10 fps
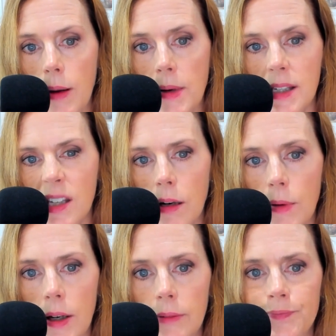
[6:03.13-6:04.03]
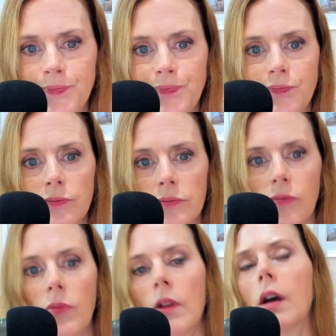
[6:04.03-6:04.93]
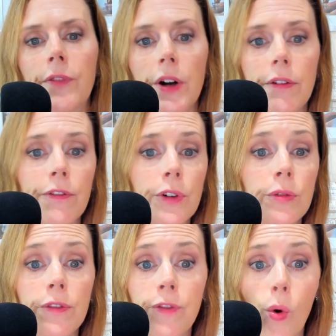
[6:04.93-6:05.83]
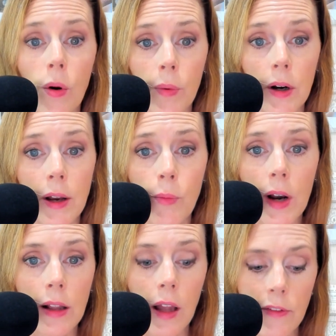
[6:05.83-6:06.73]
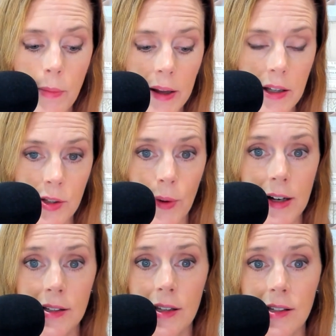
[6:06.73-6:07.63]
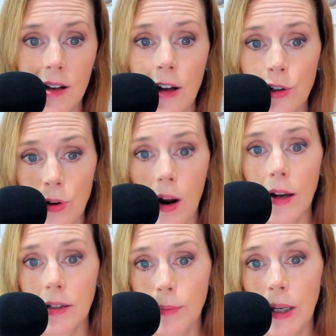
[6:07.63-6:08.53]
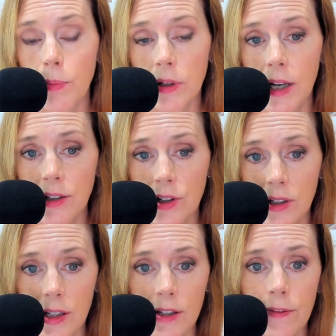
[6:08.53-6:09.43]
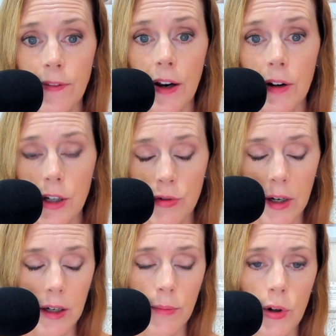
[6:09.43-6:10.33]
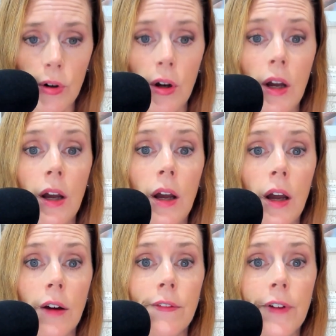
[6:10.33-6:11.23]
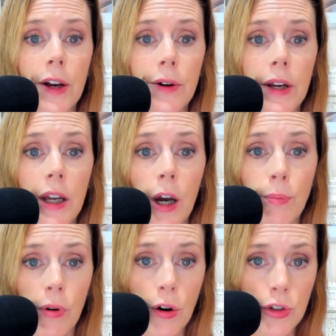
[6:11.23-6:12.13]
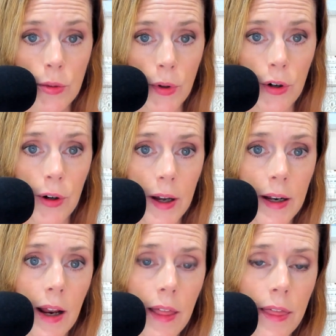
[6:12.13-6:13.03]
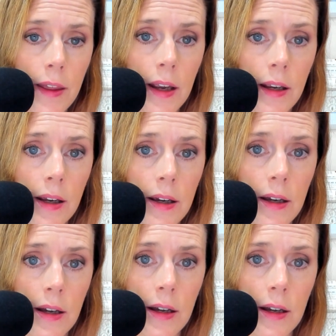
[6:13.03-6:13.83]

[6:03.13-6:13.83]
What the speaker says: maybe cinnamon, very fruit forward. And what I love about this wine is it's not trying to be pretentious. It's very drinkable, very approachable. And I think